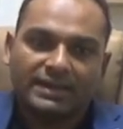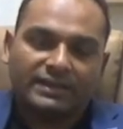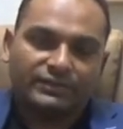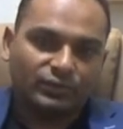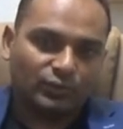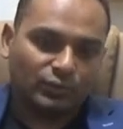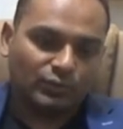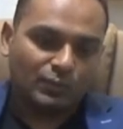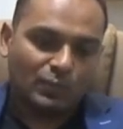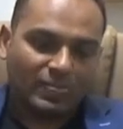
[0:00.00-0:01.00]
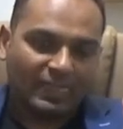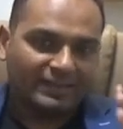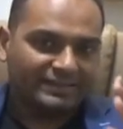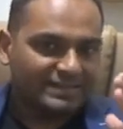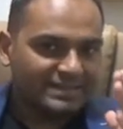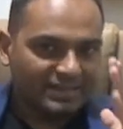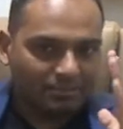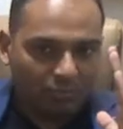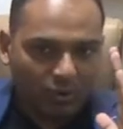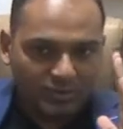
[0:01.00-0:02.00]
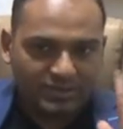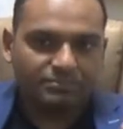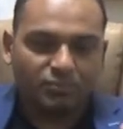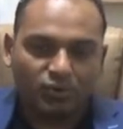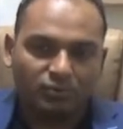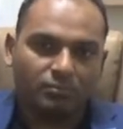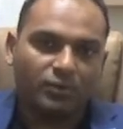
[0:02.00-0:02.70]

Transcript: So this is the most important